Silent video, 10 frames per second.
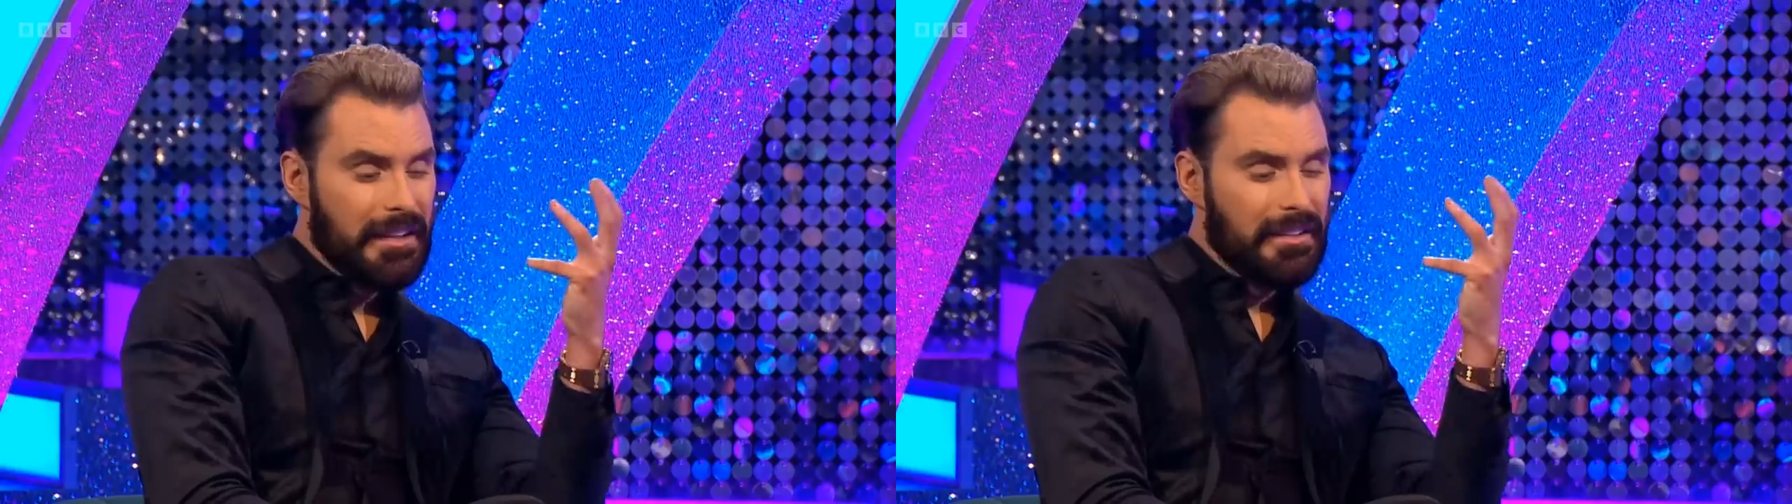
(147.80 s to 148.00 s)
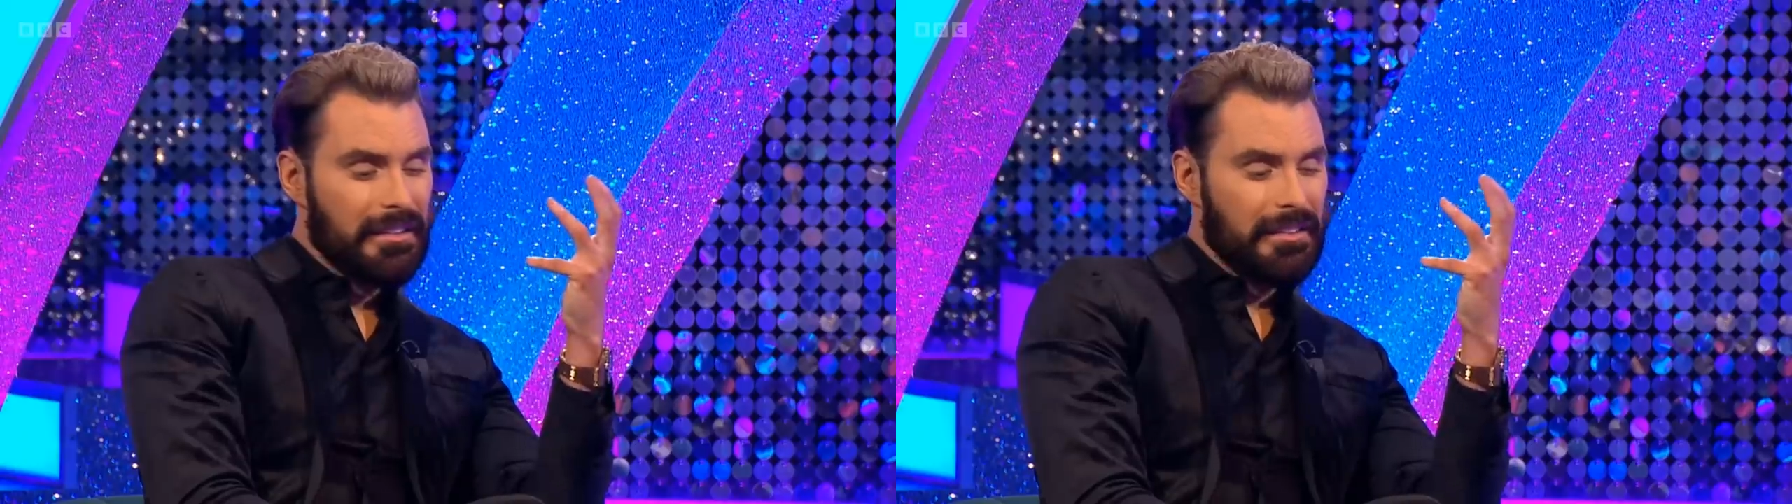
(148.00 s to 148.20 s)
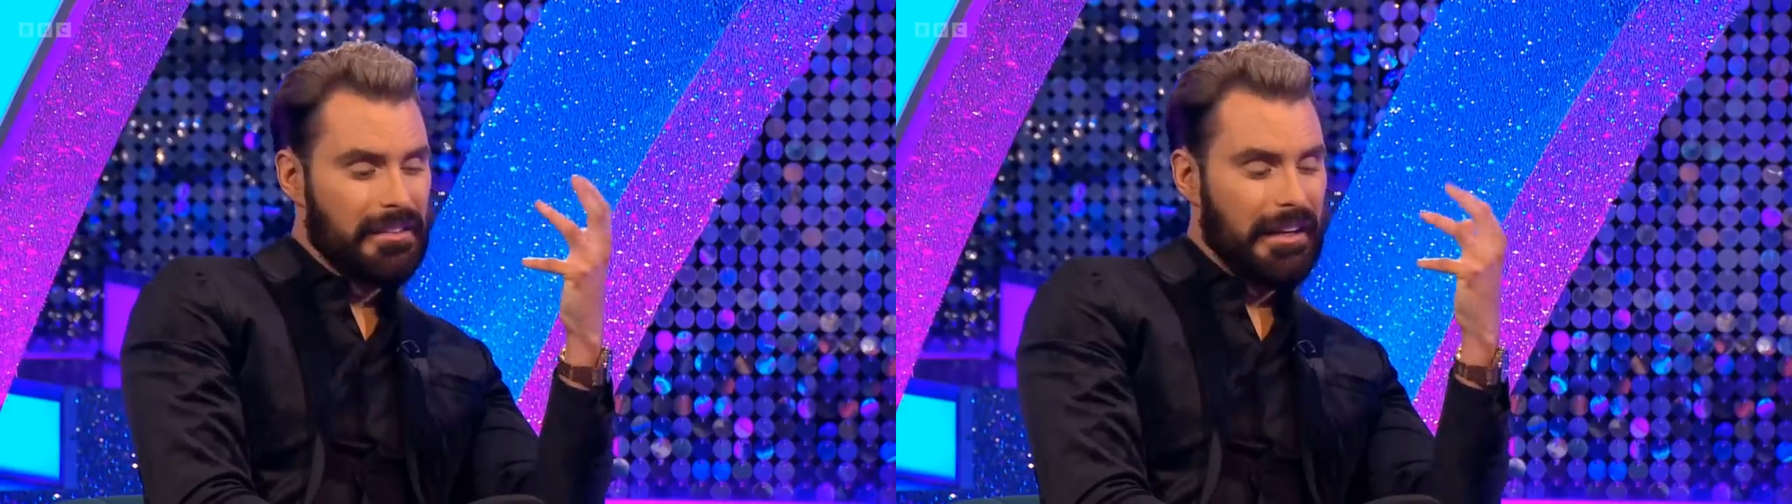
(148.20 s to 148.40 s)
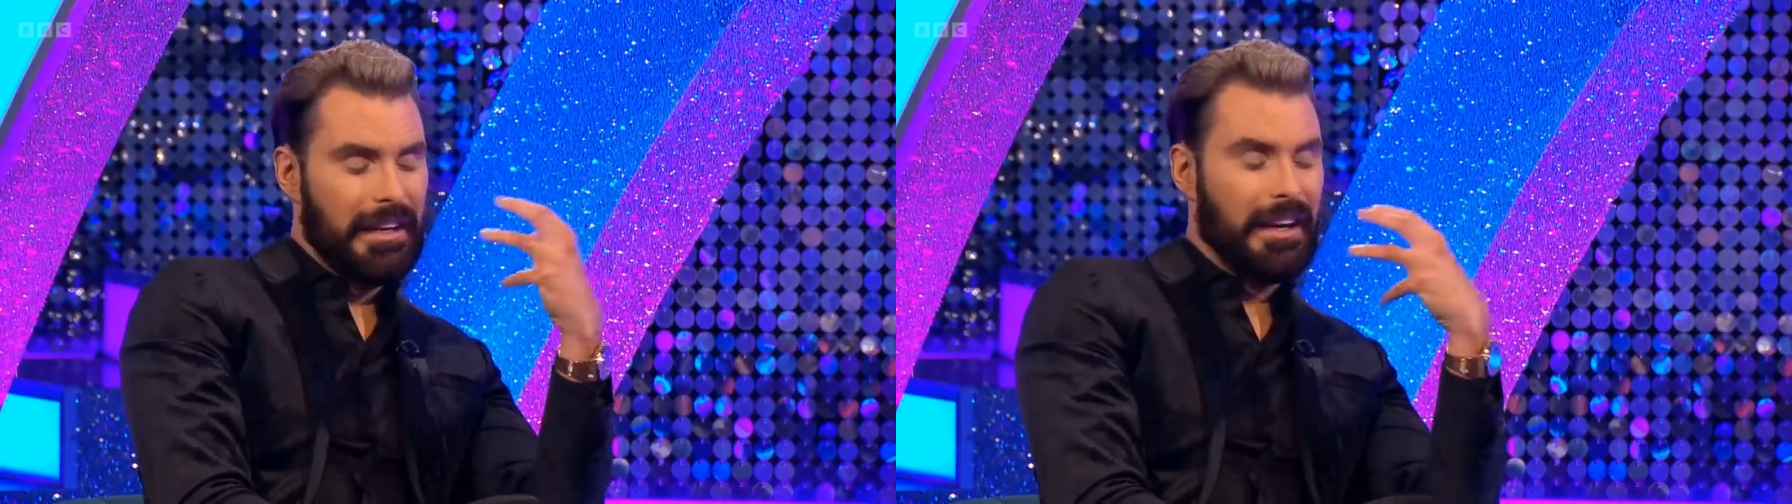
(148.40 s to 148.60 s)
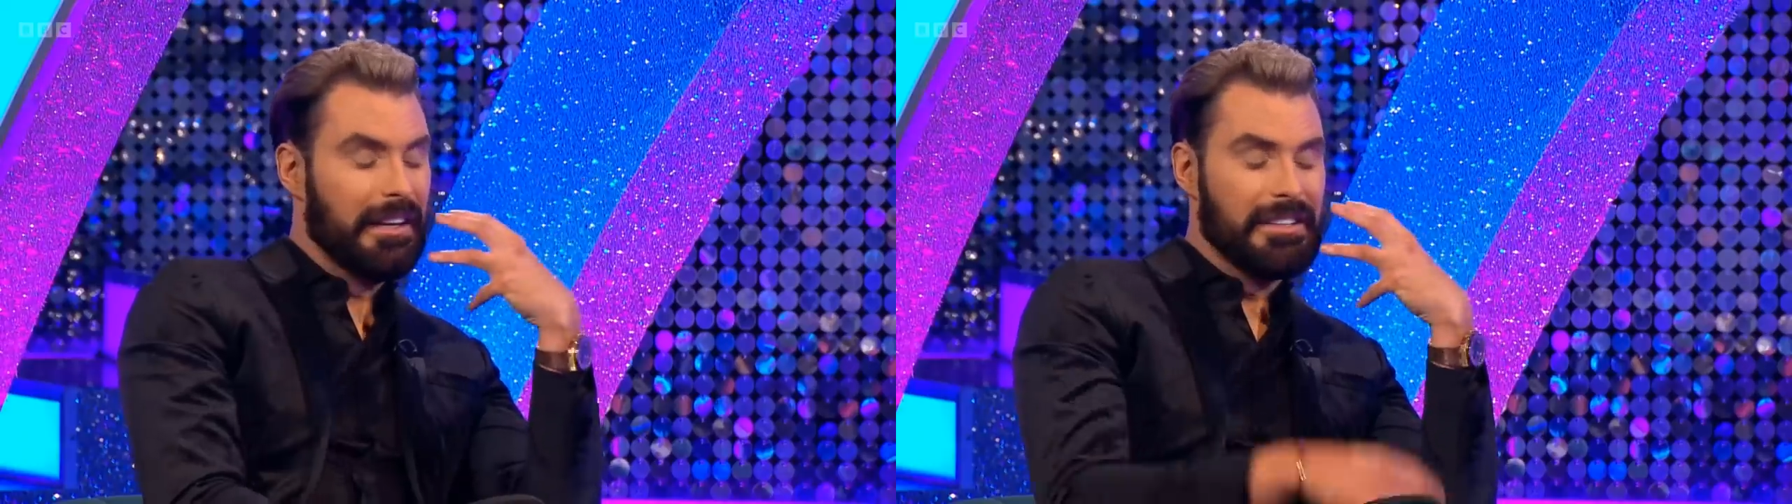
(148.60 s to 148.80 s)

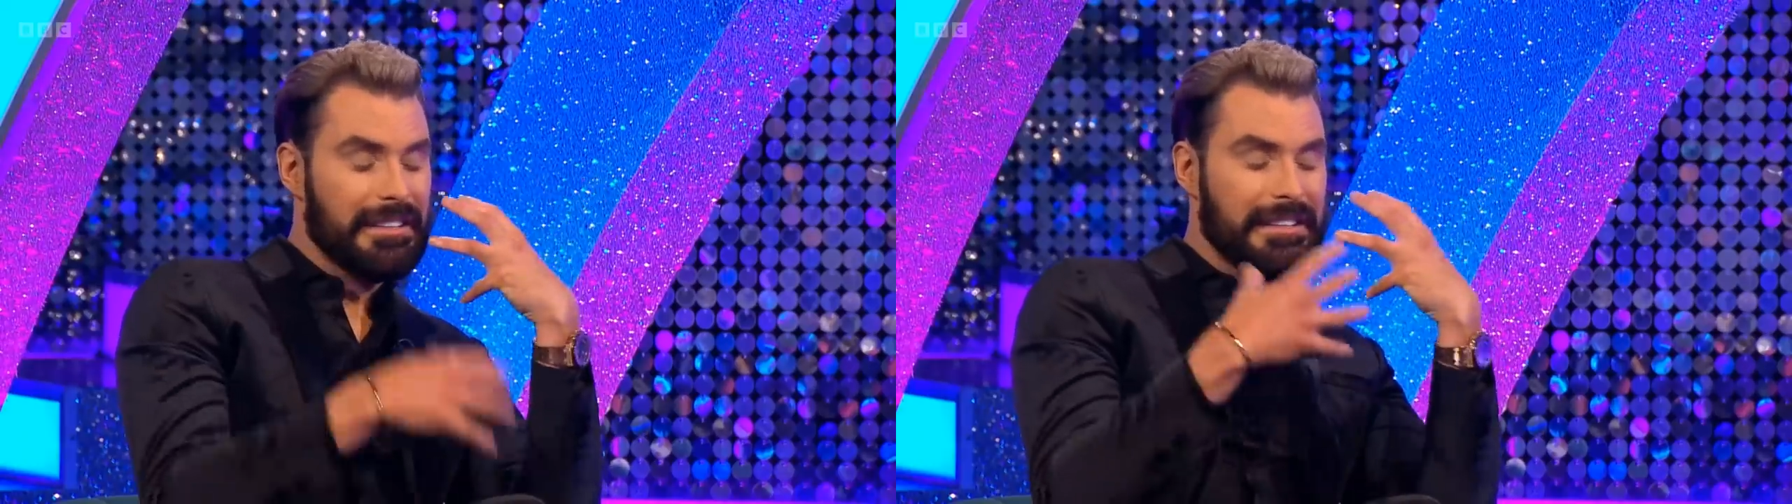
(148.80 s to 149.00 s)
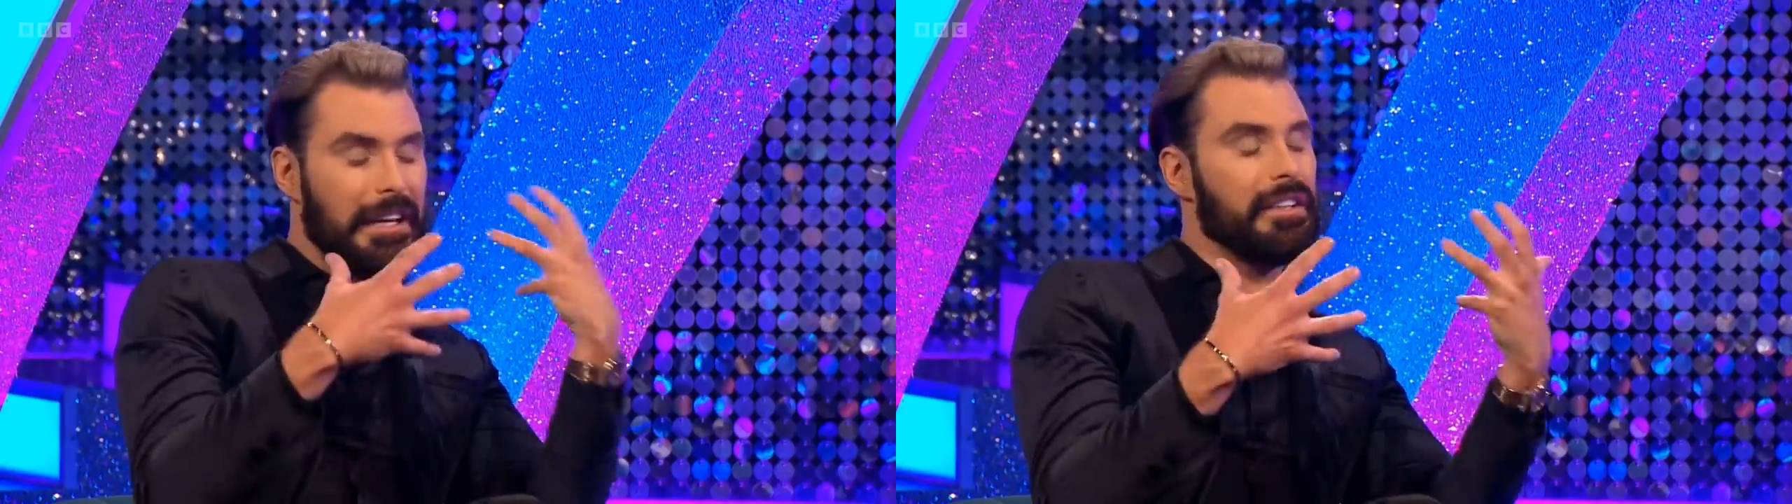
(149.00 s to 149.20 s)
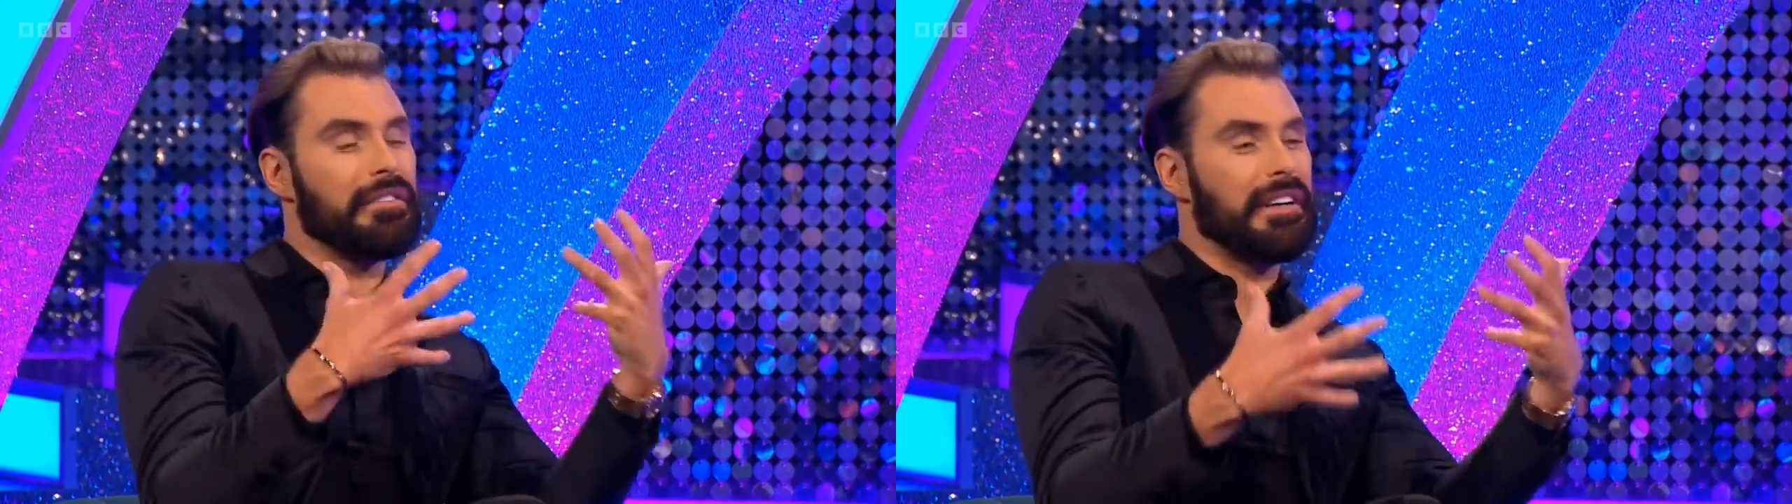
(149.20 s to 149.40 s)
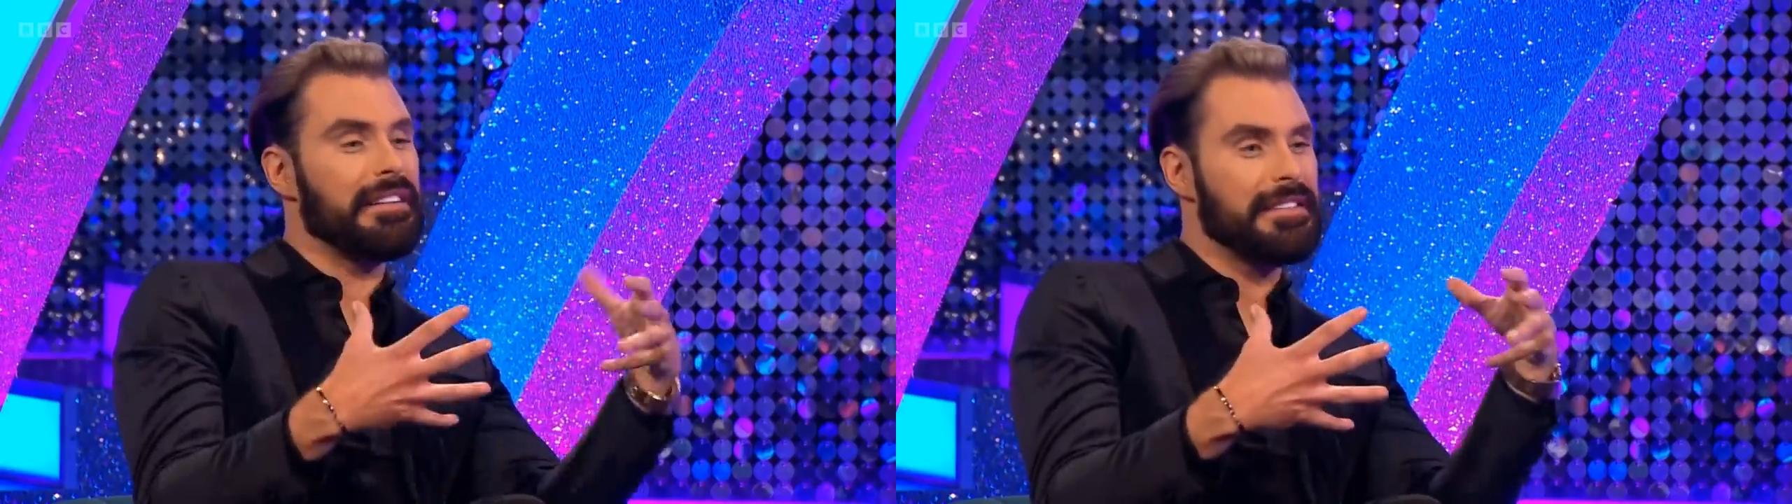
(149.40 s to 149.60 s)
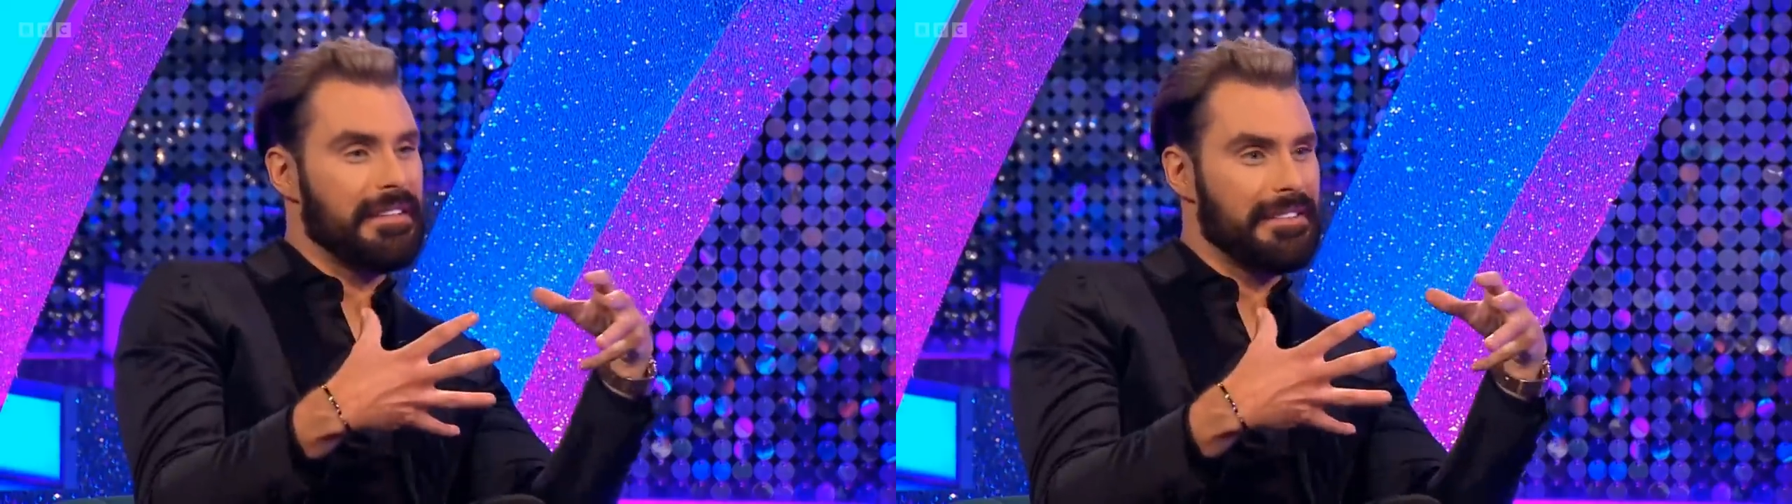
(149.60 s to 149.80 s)
it. I can just see it in your
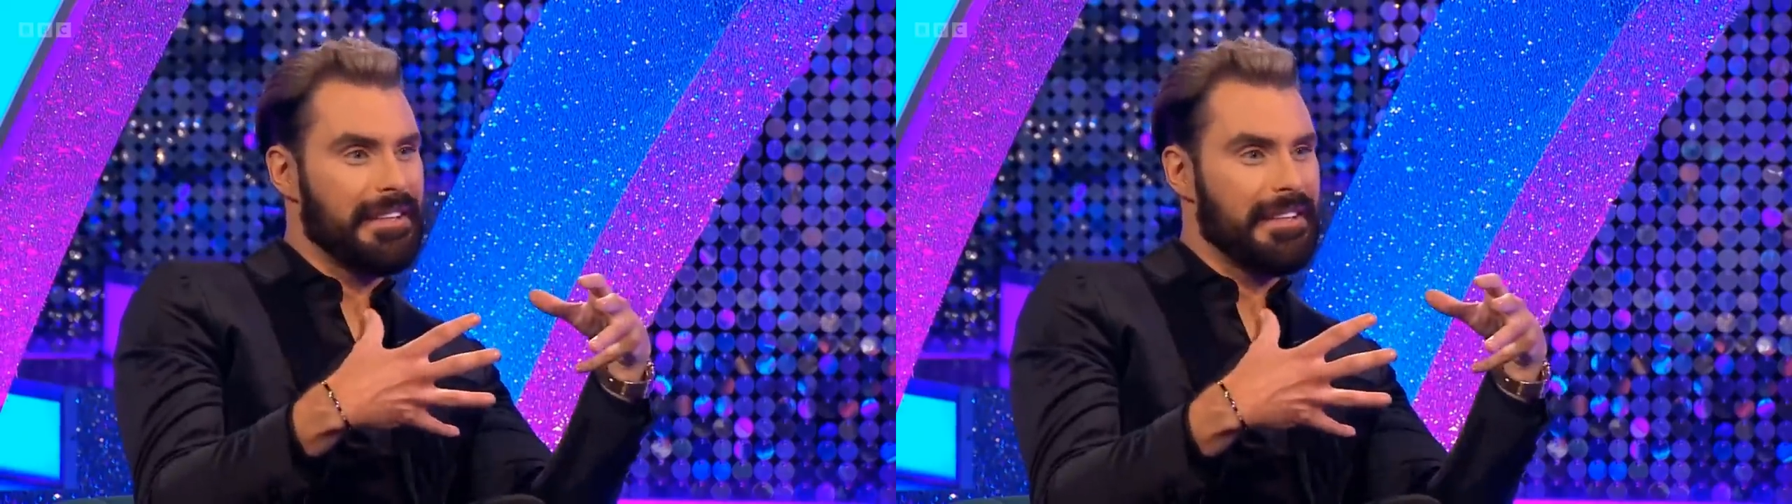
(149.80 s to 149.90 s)
faces,